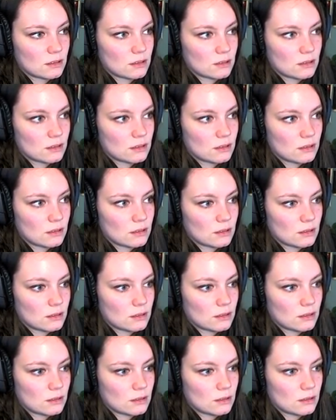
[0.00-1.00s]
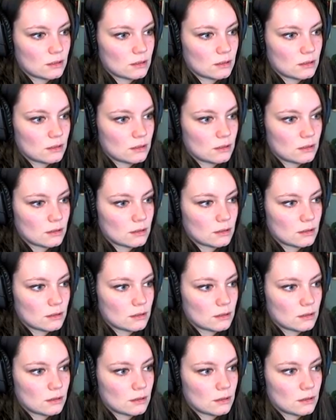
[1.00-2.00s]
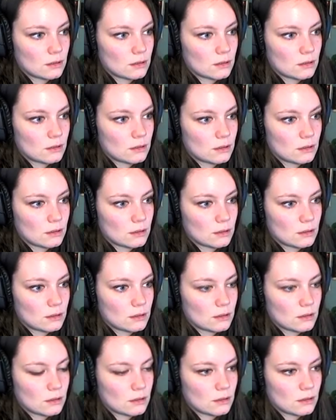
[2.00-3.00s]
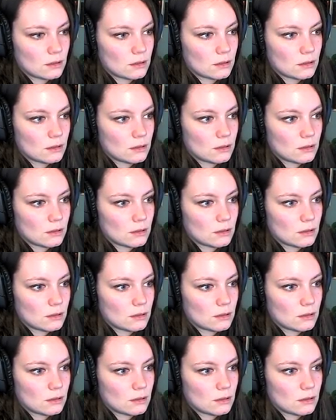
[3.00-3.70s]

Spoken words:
(silence)